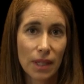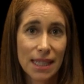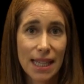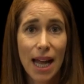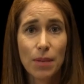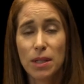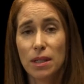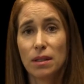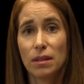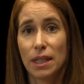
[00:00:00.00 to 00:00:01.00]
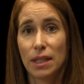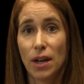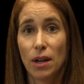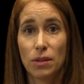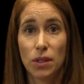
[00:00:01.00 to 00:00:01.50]
is absolutely
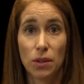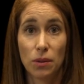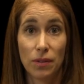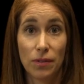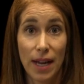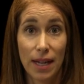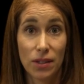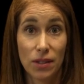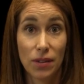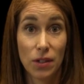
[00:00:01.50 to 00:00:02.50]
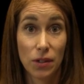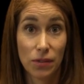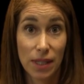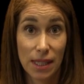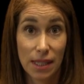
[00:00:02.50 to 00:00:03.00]
known to affect the
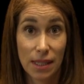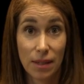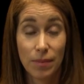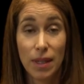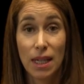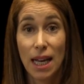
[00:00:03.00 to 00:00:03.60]
nervous system,